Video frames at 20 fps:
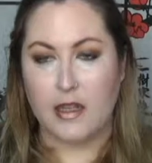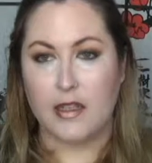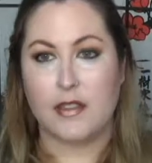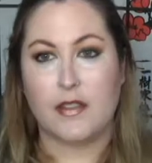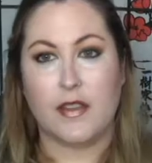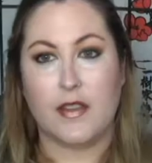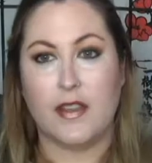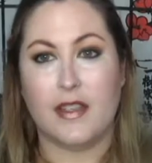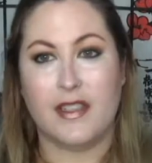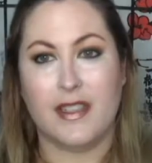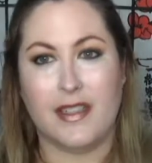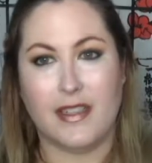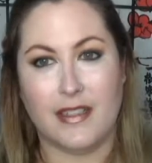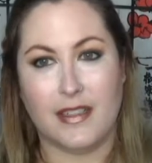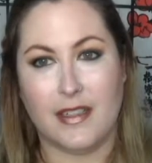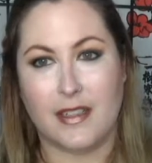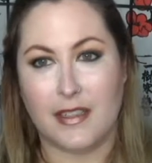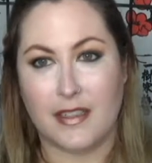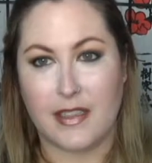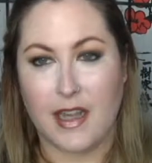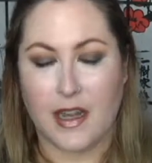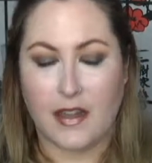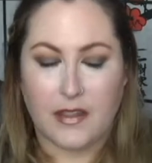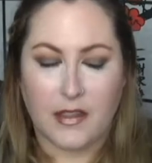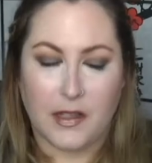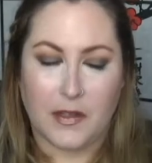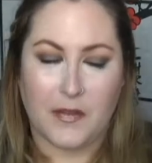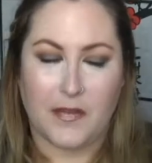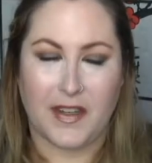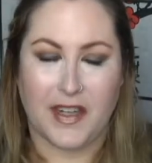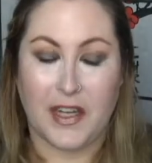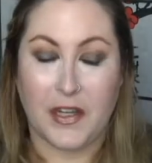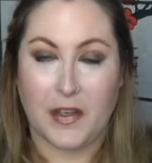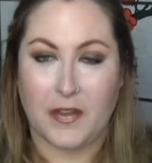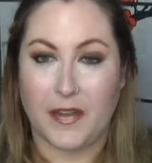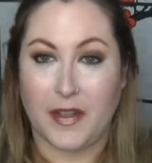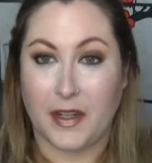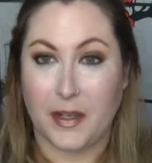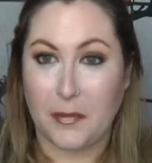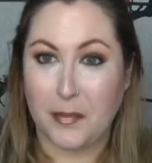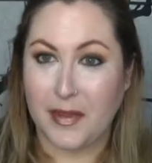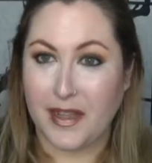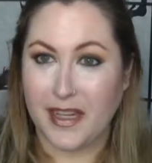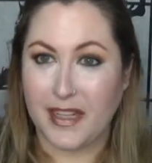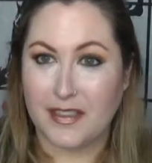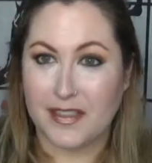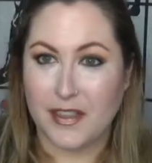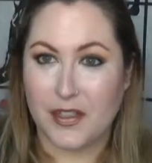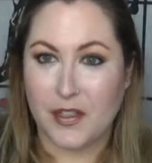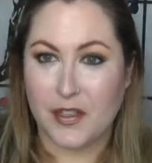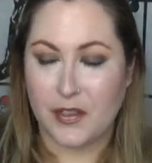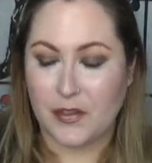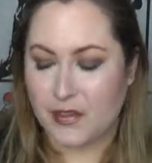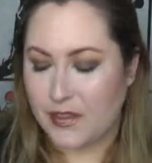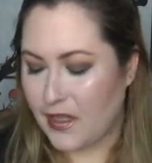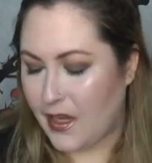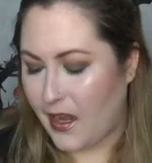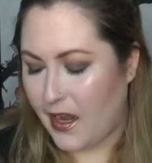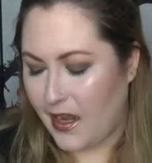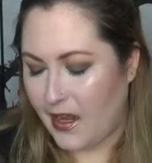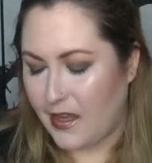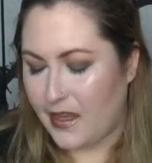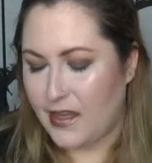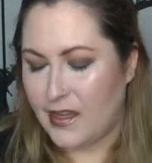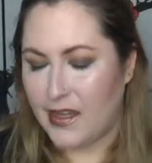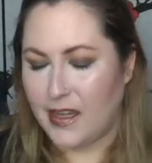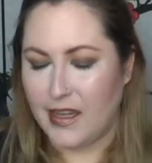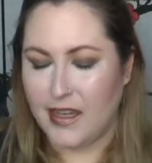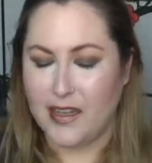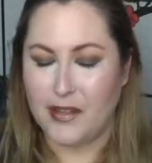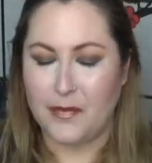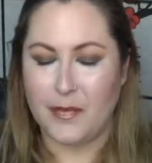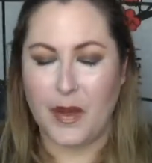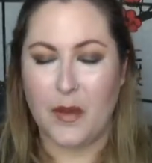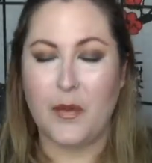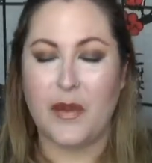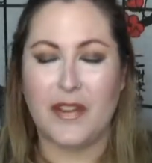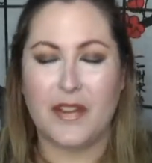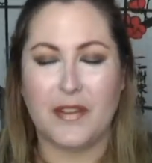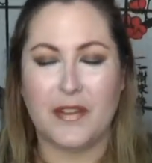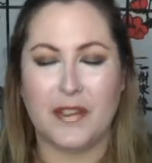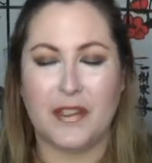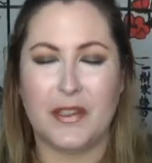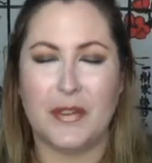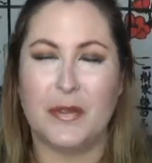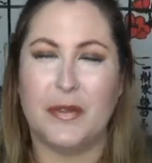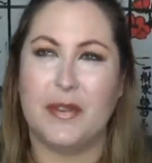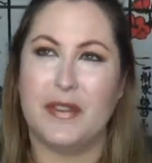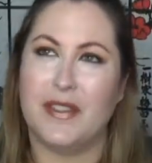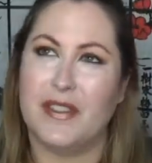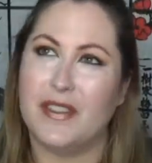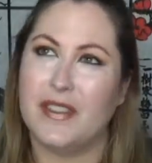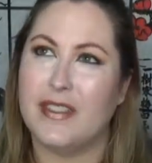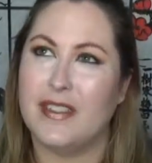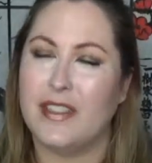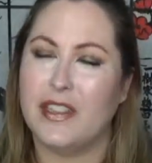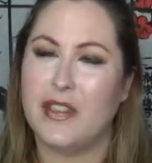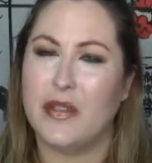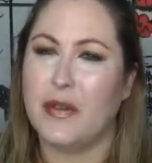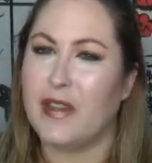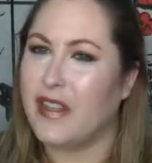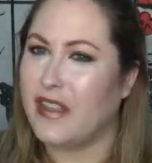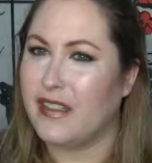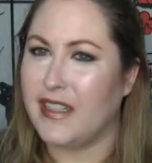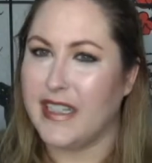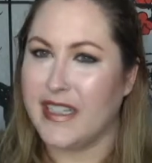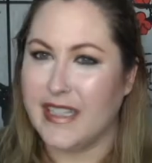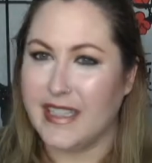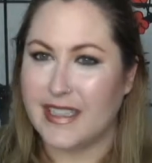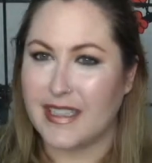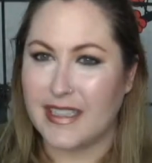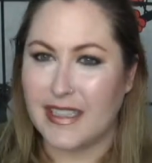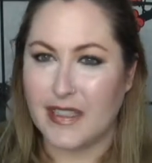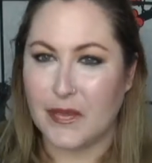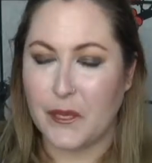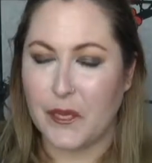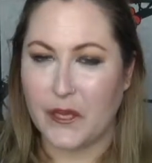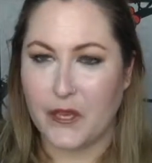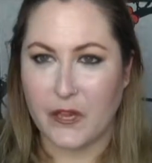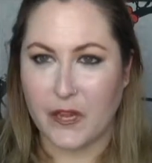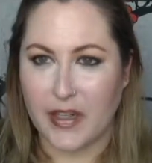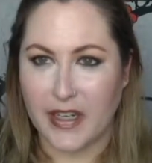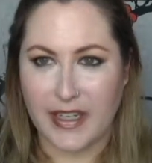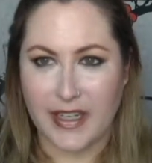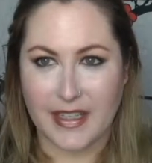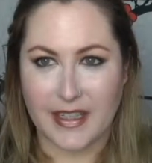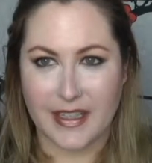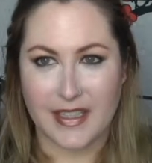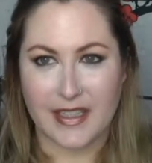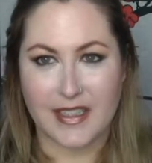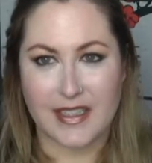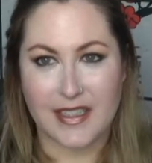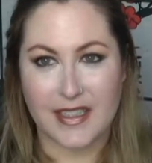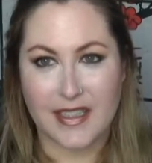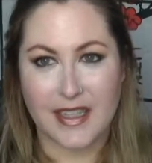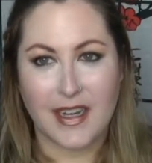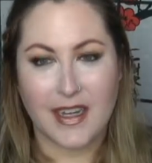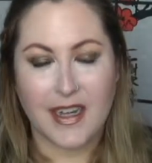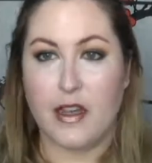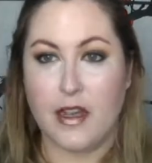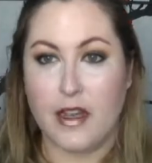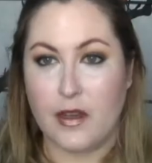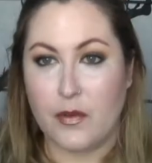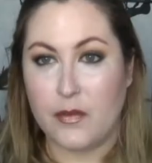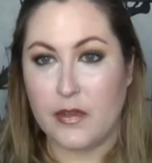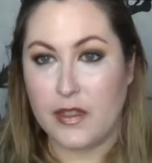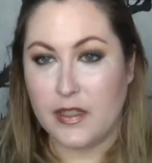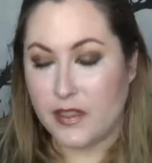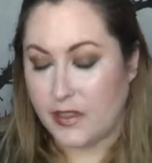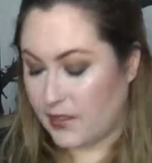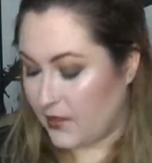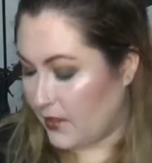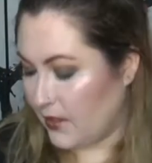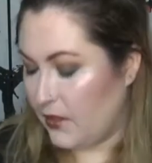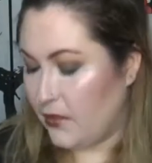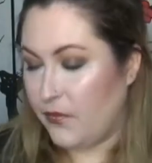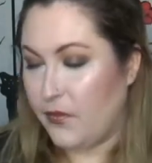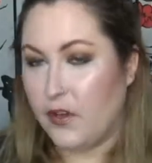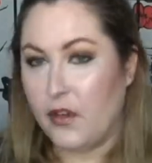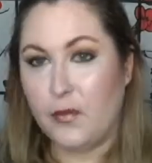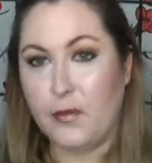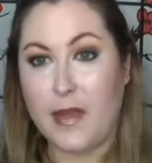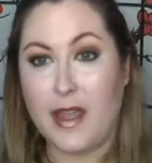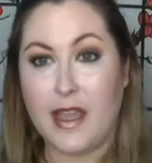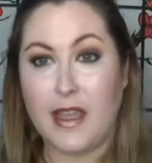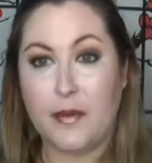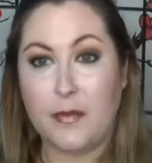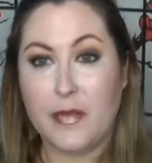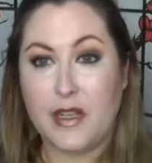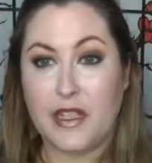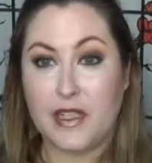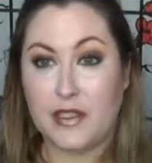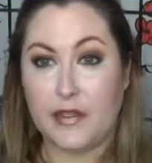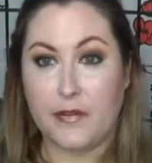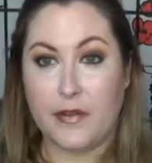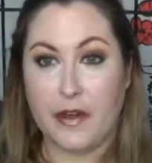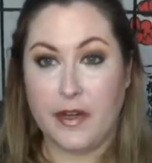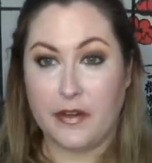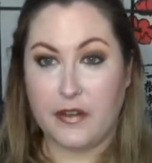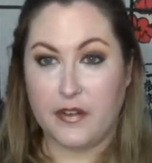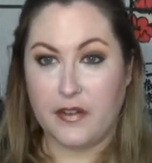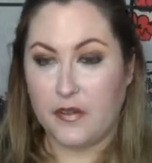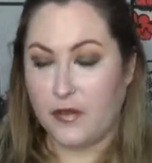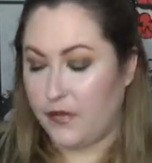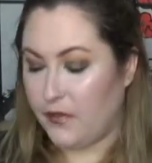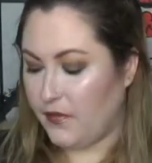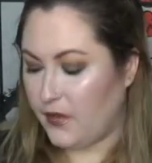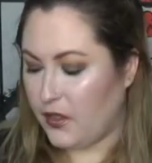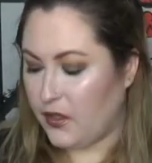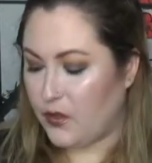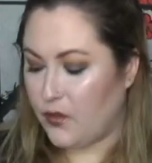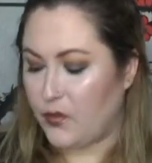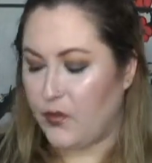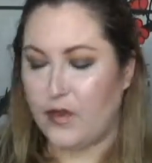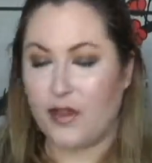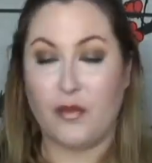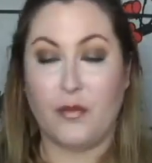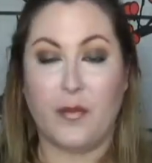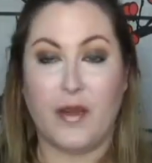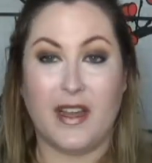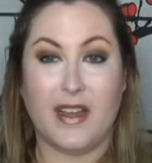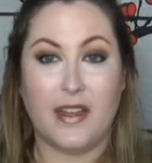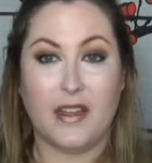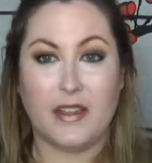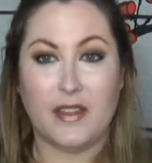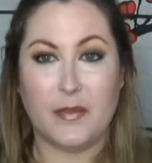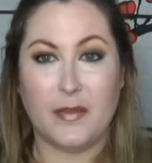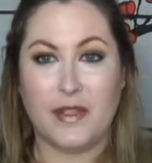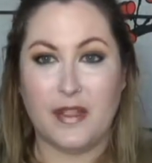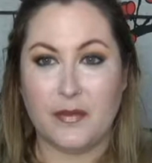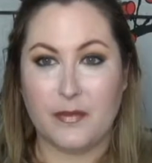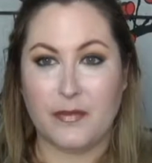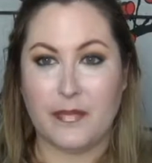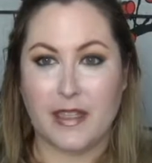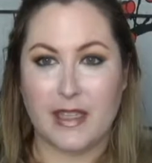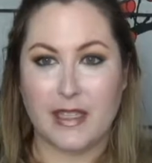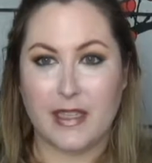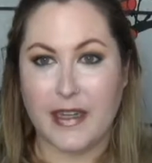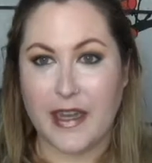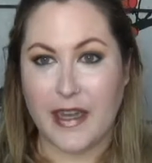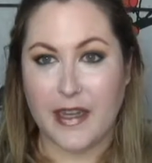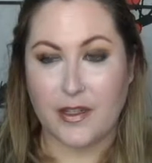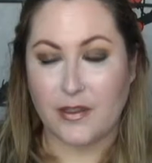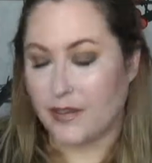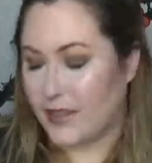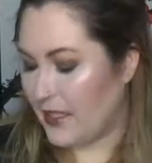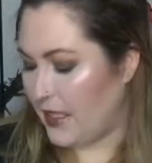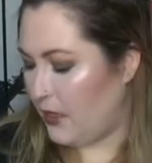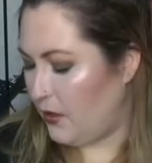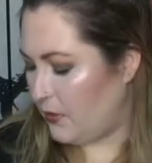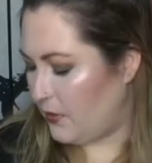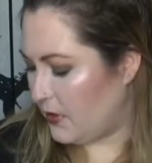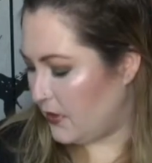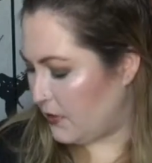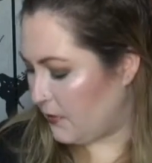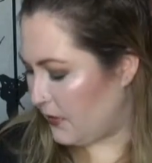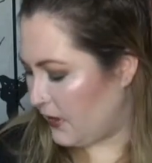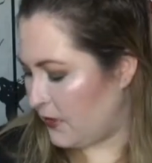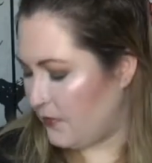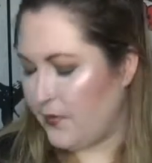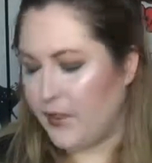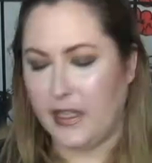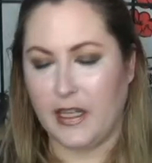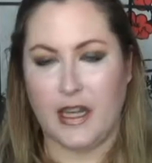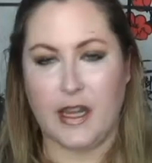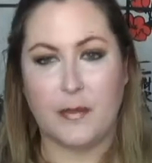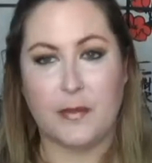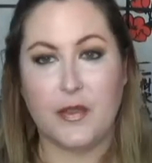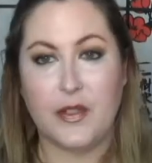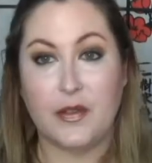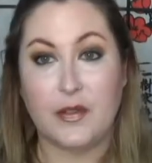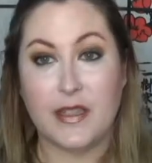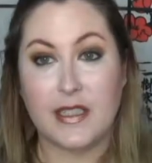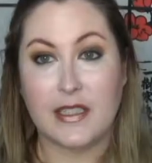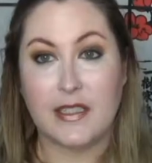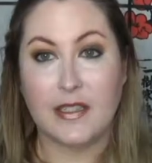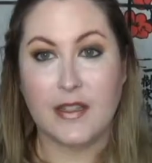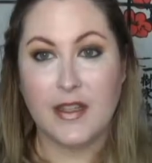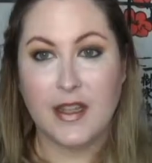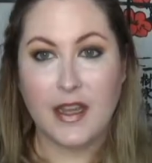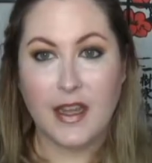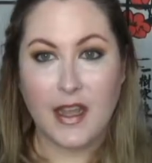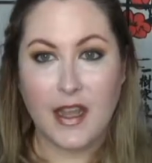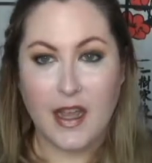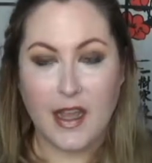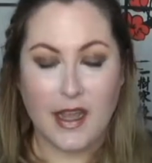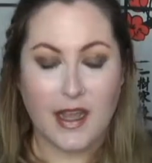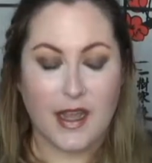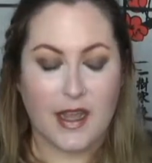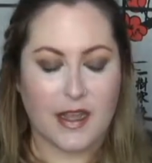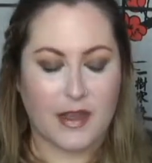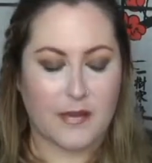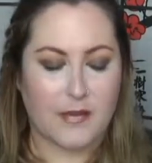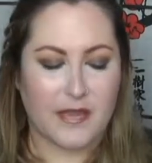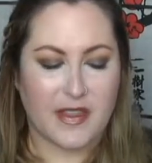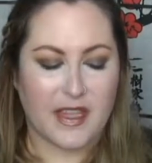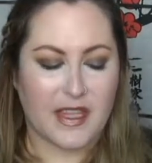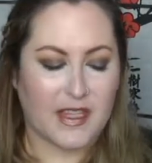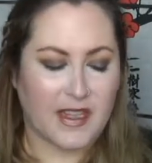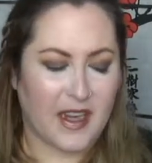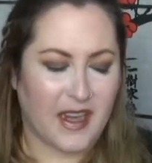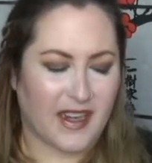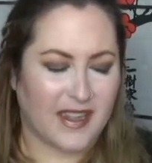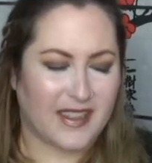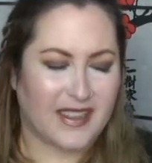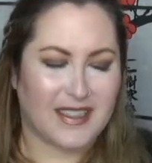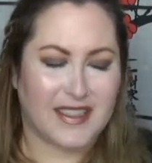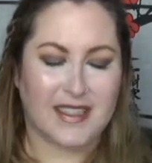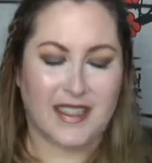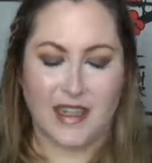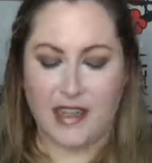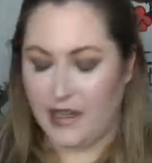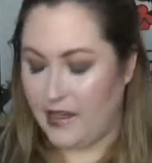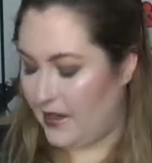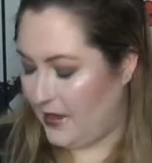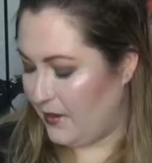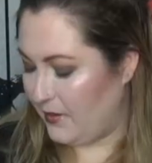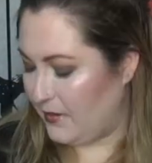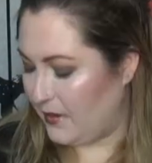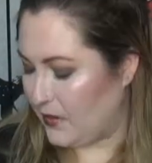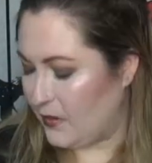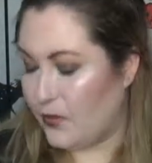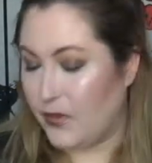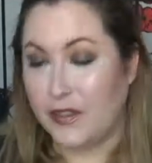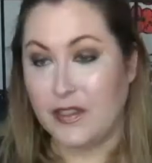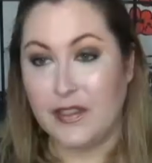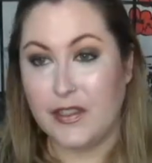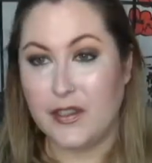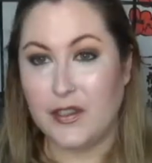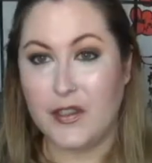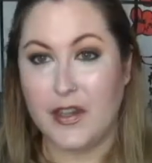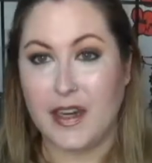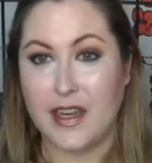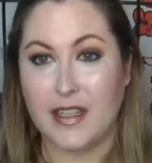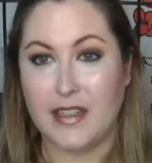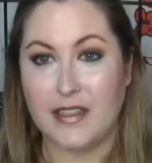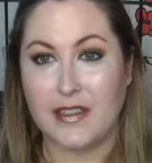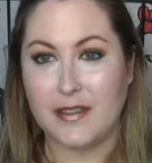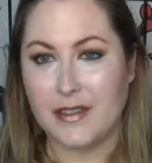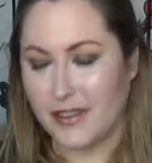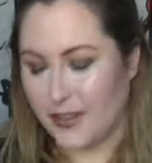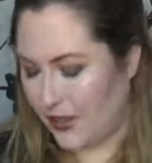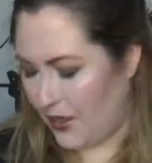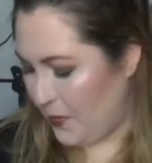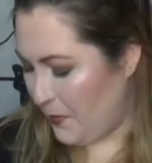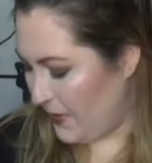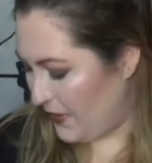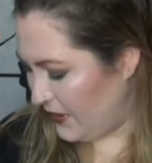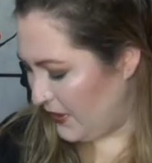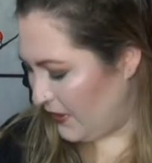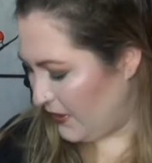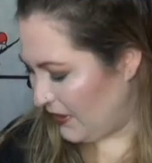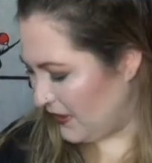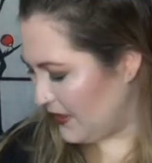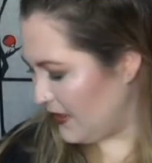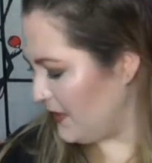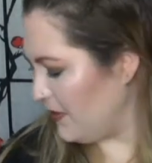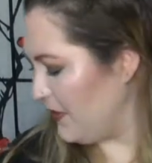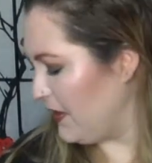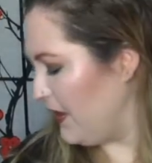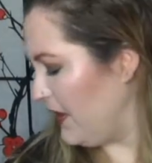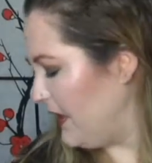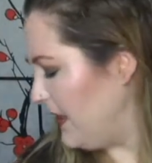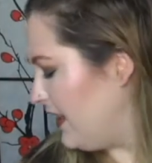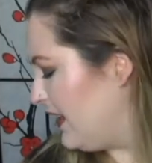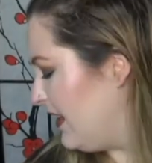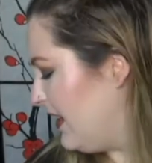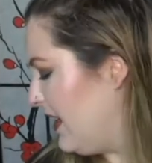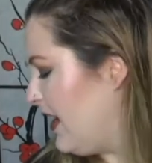So this isn't exactly the video that I planned to do today. Um, I went through two other ideas before I hit this. I was gonna film a men's fragrance review with my husband, but I don't think he was really feeling up to it. Um, then I decided I was going to try to, sorry, my dog is down here.